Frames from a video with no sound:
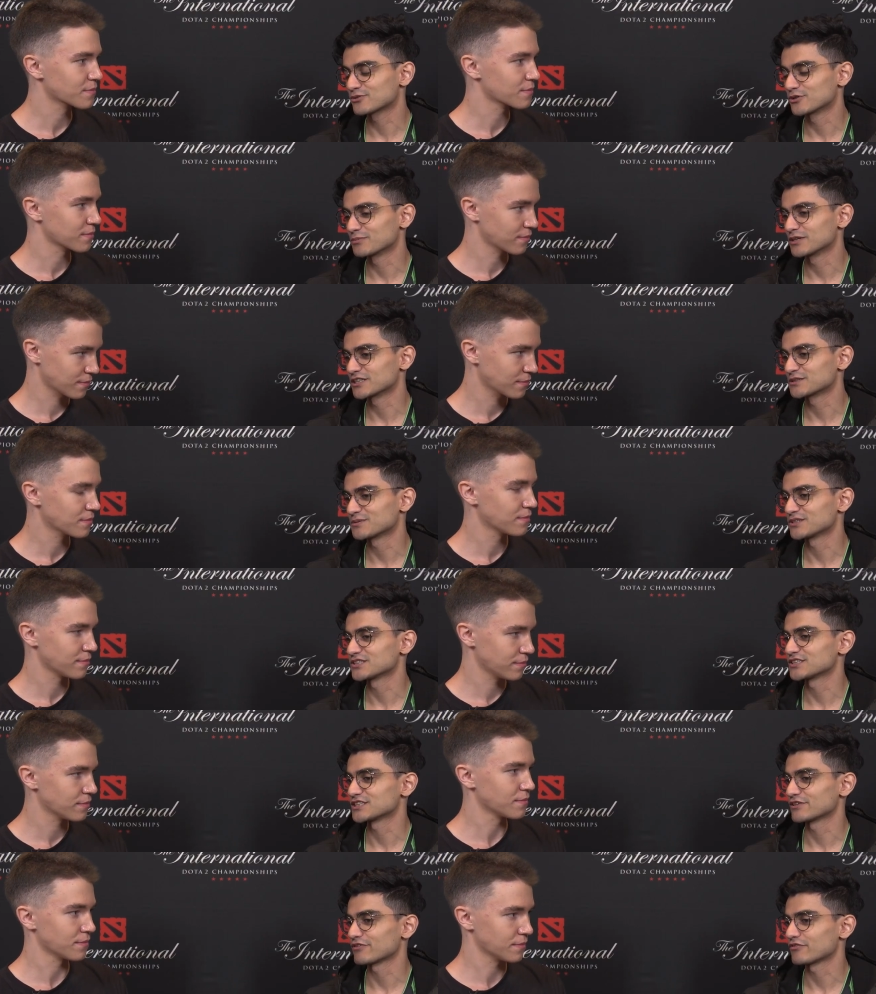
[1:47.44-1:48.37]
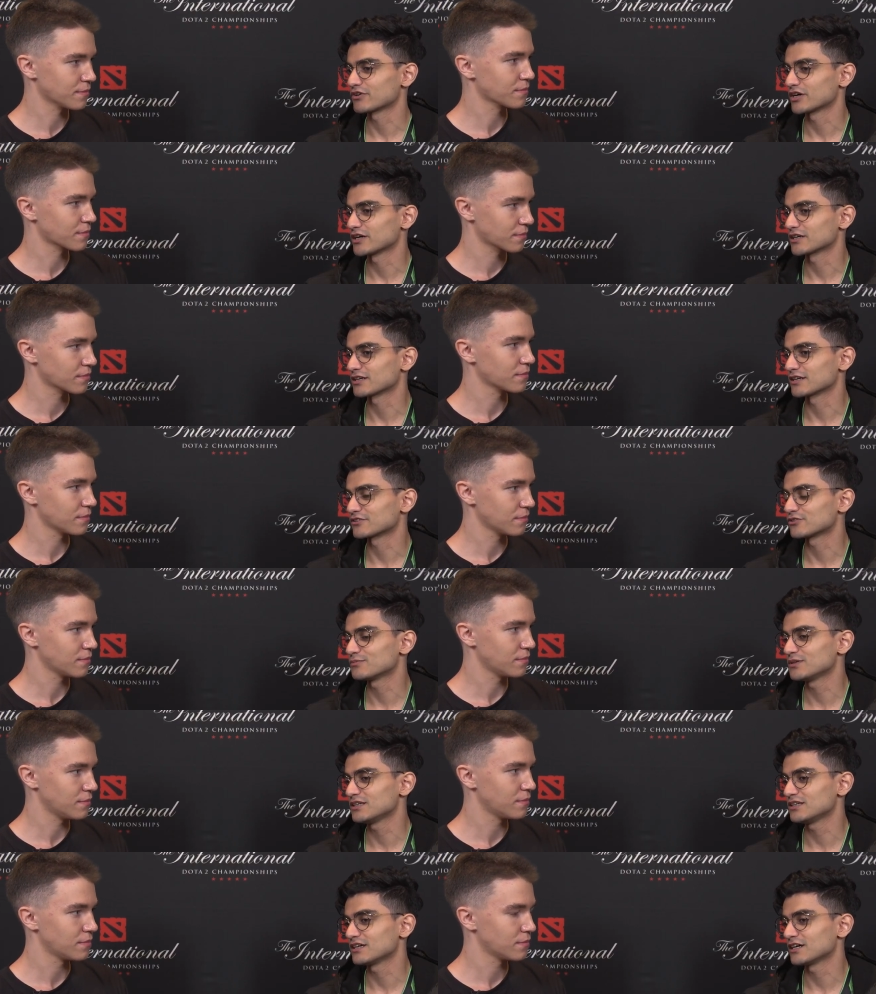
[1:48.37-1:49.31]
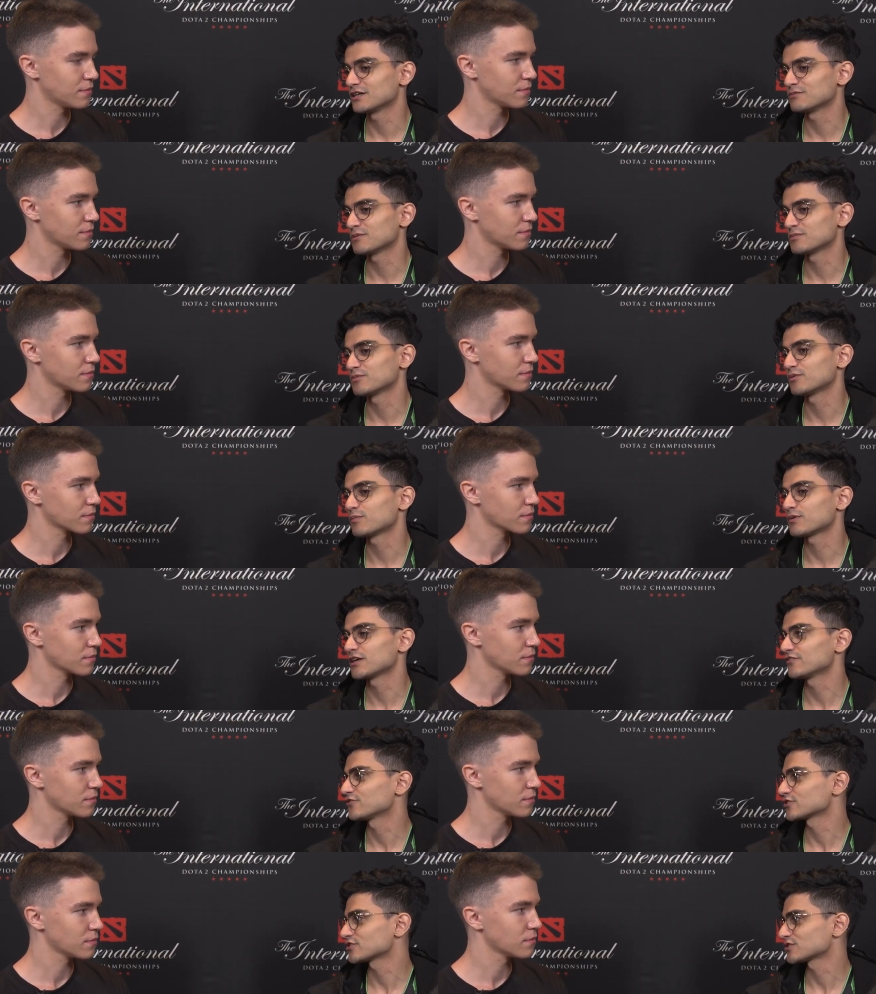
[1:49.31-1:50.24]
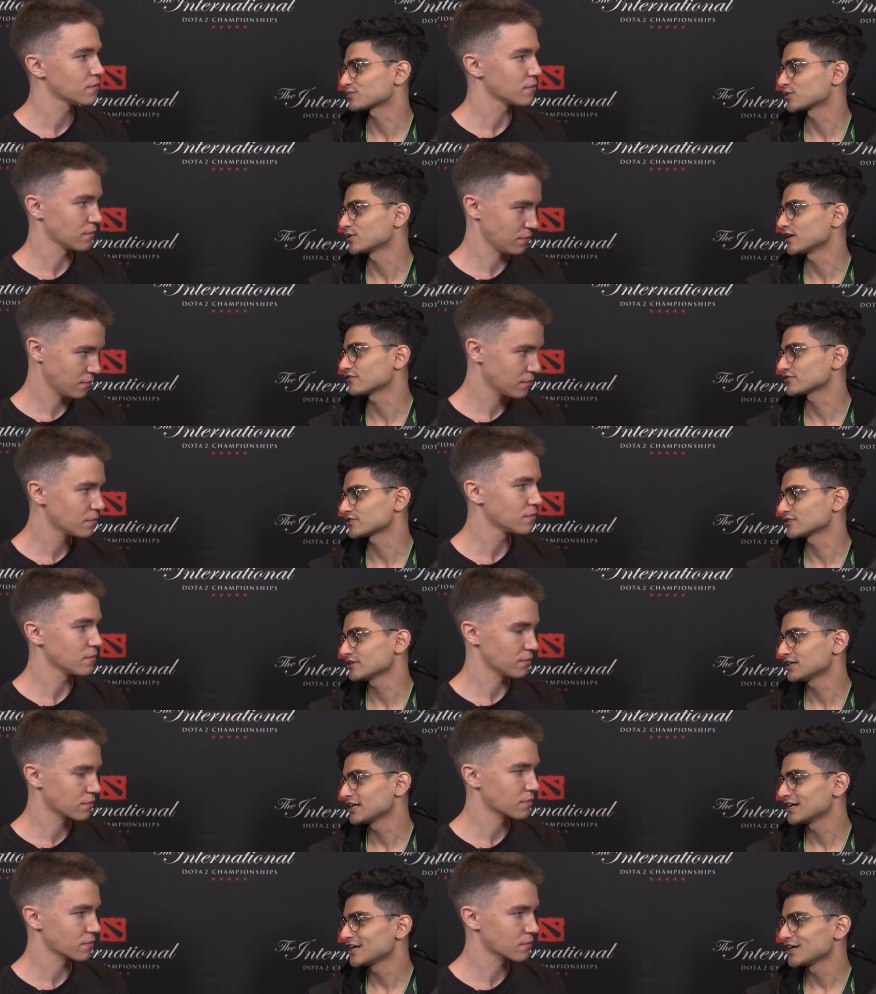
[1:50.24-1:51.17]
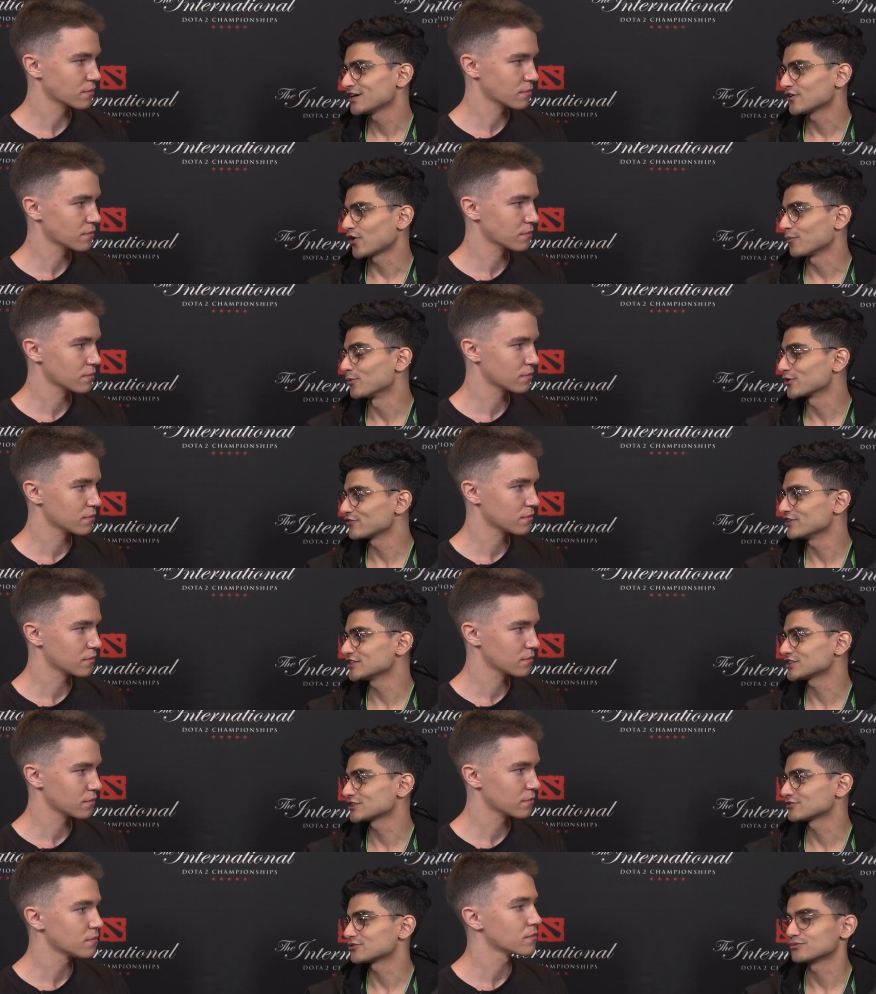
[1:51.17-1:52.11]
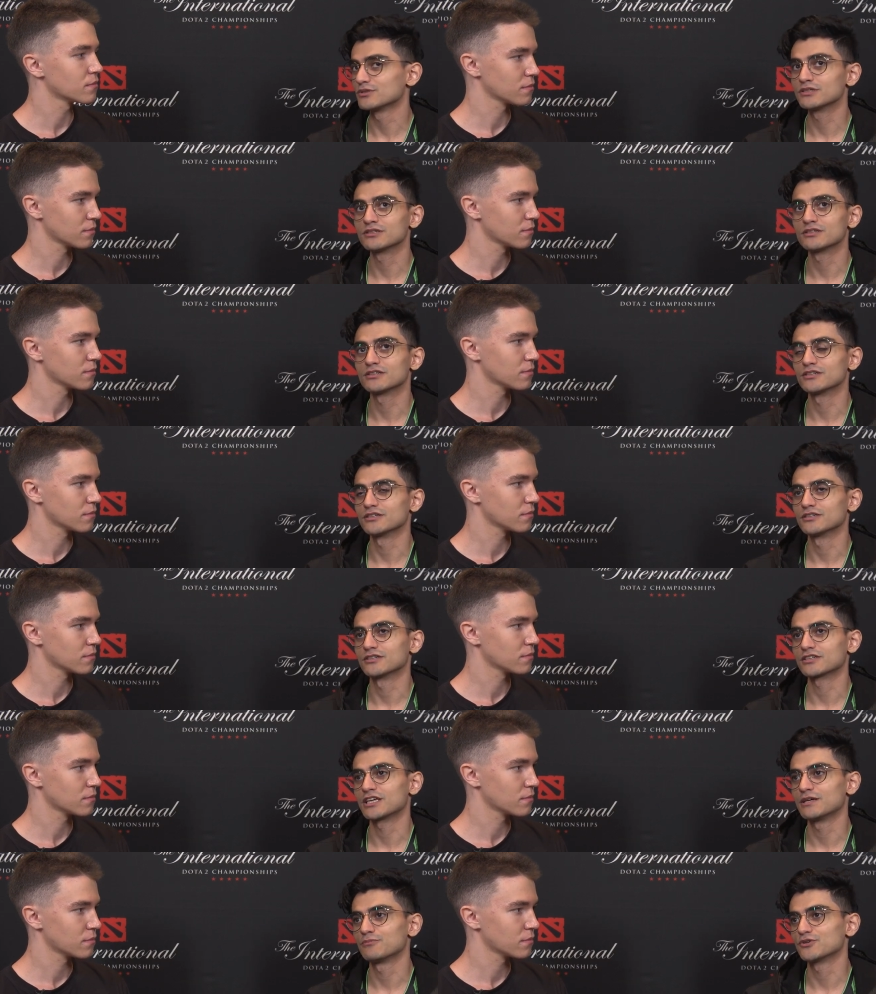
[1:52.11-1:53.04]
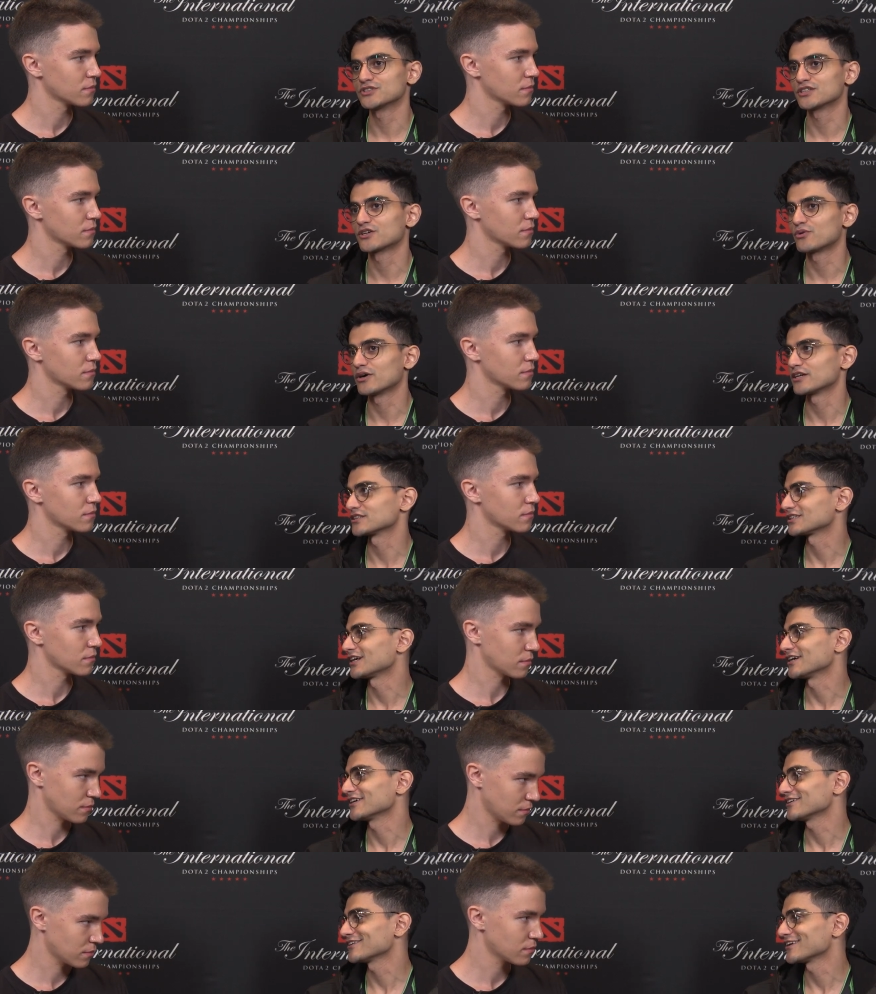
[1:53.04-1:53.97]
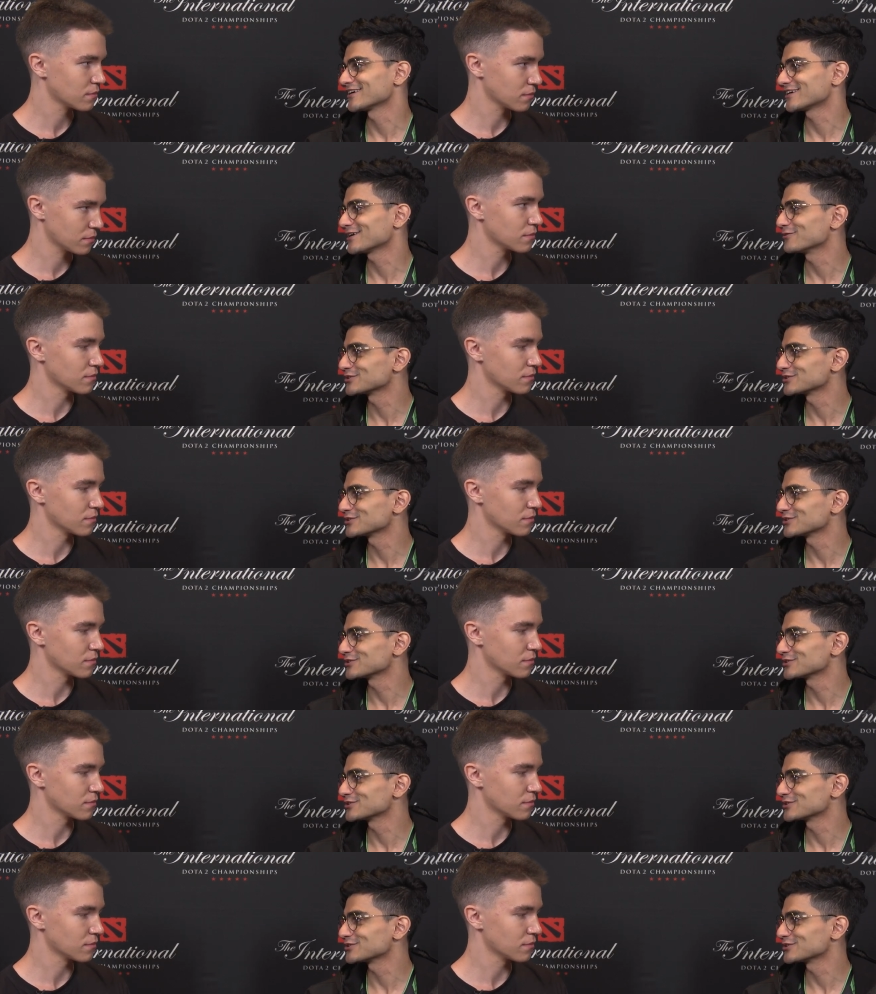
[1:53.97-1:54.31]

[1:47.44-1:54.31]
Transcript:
Speaker 1: tournament experiences I've ever had. Like, to me, I remember we played Virtus.pro after. Our motivation to win the game wasn't quite as high. Like, it